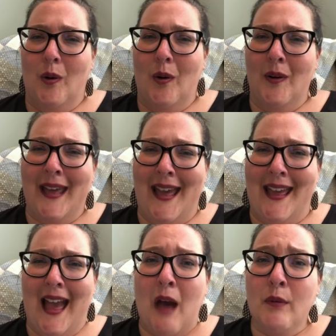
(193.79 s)

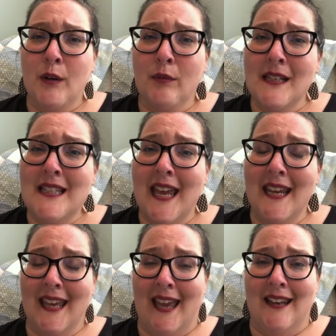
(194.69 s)
Okay, I want to read that
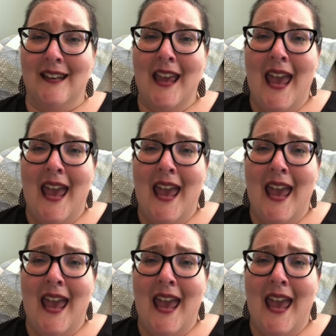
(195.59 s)
again,